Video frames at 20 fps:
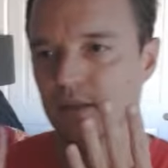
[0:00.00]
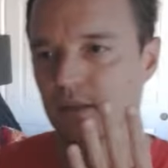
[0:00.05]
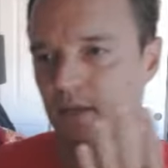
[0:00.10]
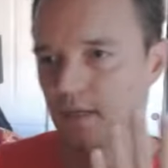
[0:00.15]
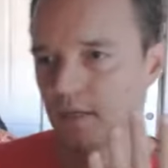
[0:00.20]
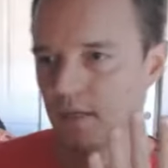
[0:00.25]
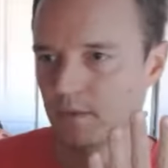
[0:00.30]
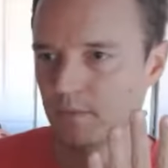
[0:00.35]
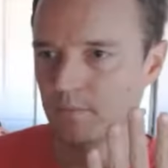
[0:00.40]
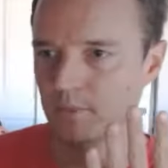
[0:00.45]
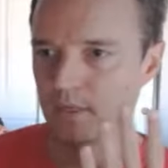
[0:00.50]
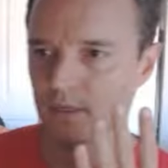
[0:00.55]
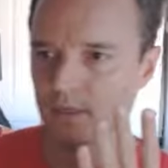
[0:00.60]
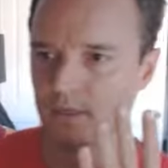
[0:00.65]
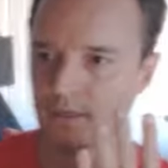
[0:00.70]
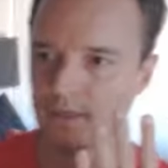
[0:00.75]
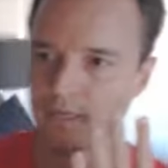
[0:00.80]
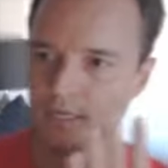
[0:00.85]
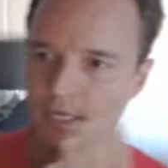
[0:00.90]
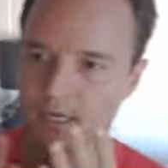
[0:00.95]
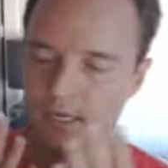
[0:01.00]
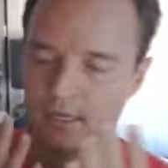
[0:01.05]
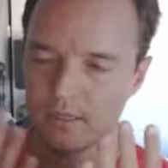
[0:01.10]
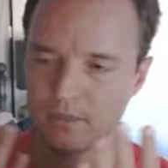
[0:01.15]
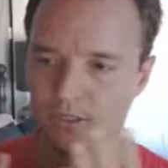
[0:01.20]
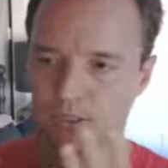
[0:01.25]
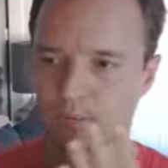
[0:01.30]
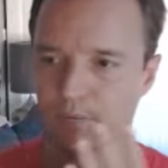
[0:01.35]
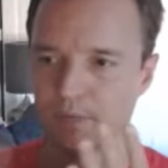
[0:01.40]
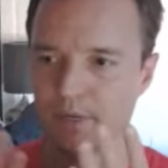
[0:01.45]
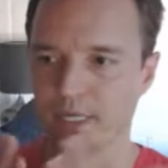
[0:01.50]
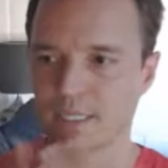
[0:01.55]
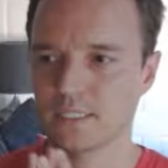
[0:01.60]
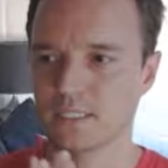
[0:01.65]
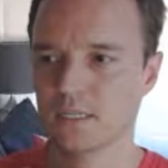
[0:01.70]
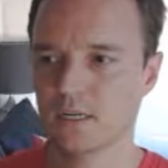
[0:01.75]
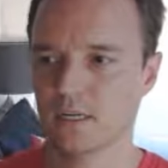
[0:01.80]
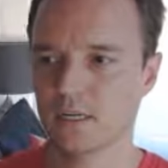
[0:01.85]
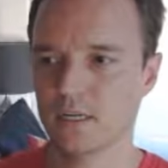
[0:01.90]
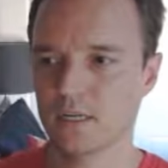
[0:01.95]
the colors based
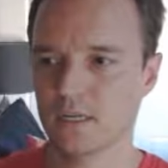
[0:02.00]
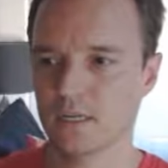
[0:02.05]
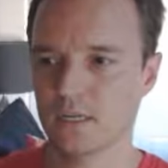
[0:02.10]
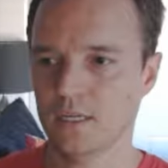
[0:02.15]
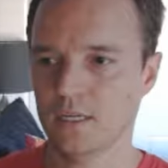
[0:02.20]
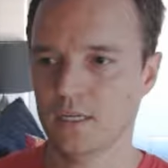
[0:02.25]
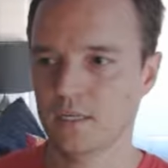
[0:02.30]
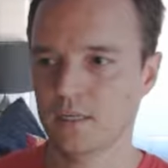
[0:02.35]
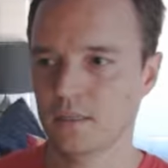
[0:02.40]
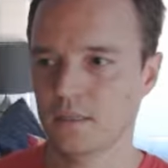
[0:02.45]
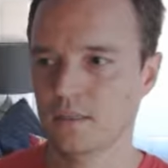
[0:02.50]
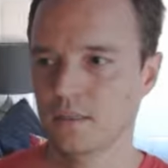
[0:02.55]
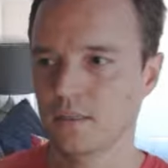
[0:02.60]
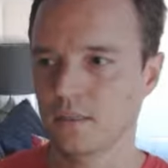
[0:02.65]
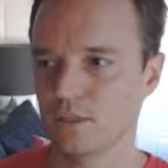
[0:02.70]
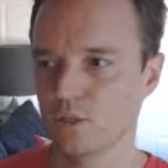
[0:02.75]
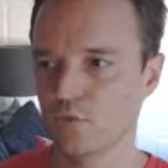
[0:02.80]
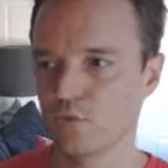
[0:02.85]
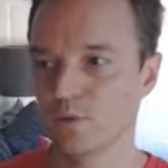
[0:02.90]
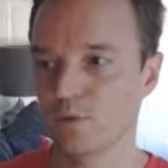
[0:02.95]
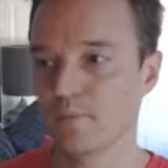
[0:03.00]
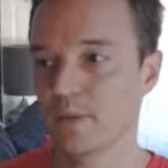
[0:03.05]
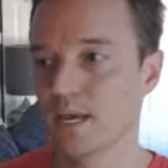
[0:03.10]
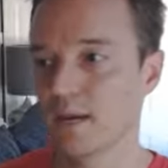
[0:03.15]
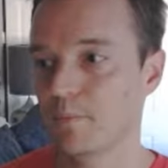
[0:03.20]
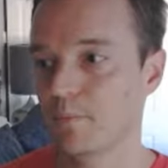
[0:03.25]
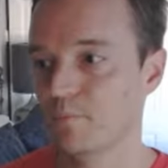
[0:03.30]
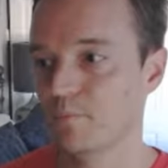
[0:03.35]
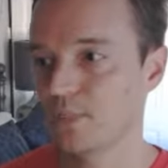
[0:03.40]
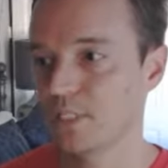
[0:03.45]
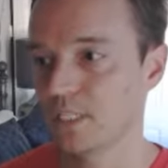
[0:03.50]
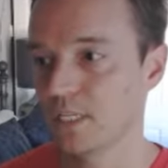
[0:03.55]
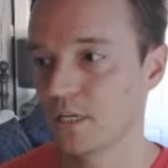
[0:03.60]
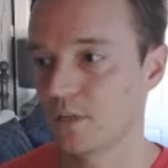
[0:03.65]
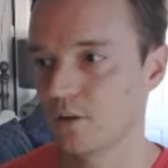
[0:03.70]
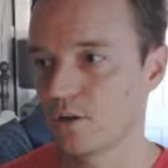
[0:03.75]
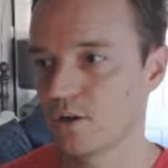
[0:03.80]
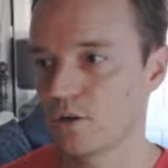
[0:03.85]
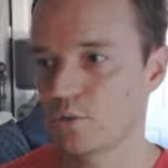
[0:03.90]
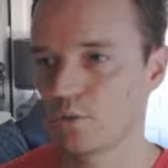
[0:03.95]
on UV map
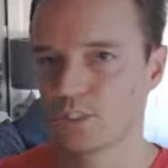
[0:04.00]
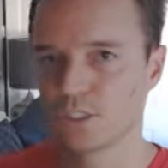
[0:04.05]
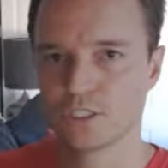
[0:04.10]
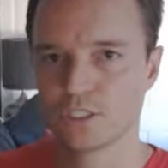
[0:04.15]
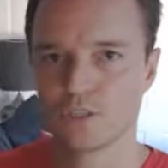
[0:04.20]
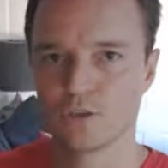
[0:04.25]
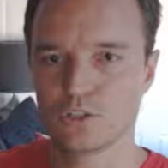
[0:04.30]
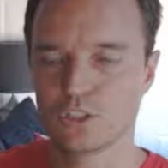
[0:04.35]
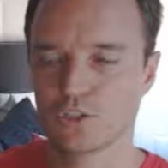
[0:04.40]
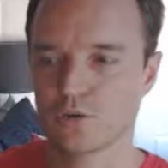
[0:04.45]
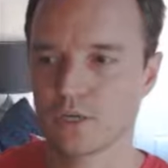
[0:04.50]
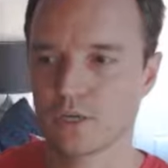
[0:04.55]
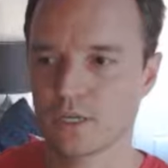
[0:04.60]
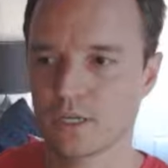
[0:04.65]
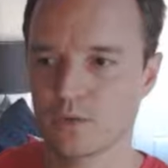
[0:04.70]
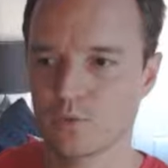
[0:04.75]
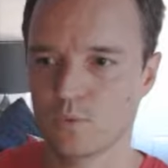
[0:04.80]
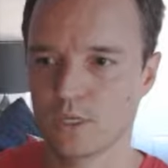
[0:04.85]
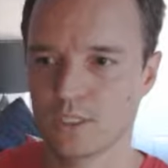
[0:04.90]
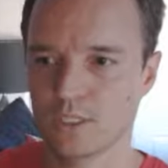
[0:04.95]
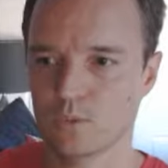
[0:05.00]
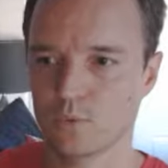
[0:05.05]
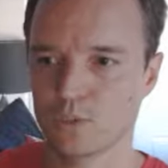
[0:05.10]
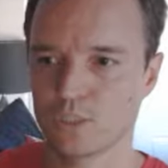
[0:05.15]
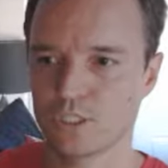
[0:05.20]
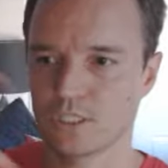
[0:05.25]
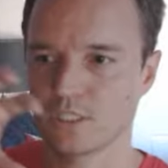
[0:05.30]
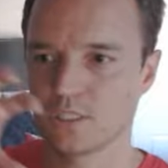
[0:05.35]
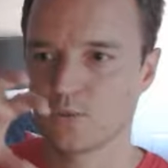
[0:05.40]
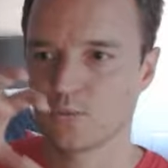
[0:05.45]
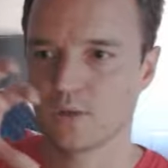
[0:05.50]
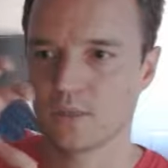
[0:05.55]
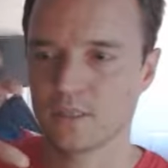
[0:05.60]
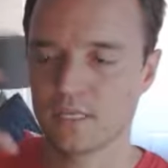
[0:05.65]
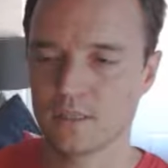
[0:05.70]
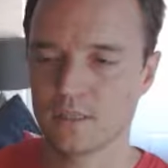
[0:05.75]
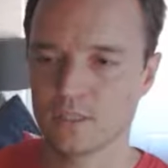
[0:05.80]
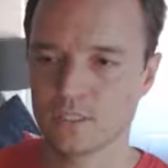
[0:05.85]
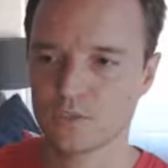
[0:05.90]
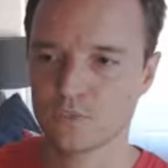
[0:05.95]
0, which is those shrunken ones, which is the one
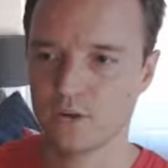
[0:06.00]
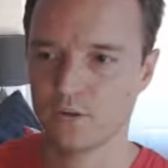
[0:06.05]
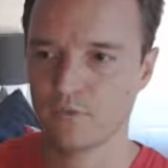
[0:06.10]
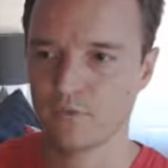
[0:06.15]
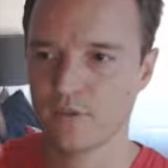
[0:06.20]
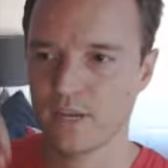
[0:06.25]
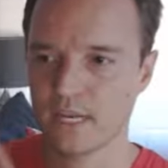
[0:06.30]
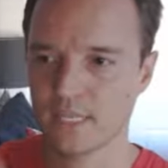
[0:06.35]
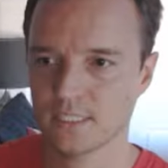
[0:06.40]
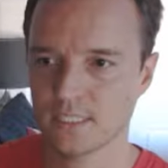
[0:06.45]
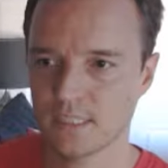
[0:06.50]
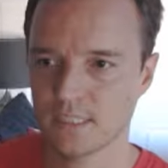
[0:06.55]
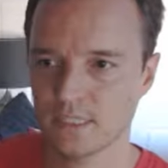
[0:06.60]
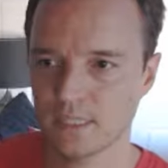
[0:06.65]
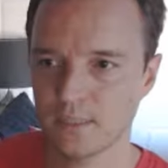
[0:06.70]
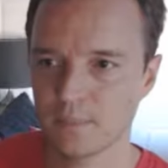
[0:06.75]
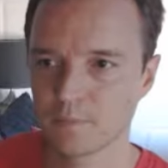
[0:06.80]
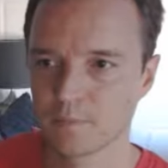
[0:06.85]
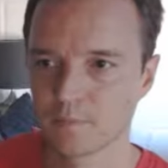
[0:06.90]
that looks very faceted,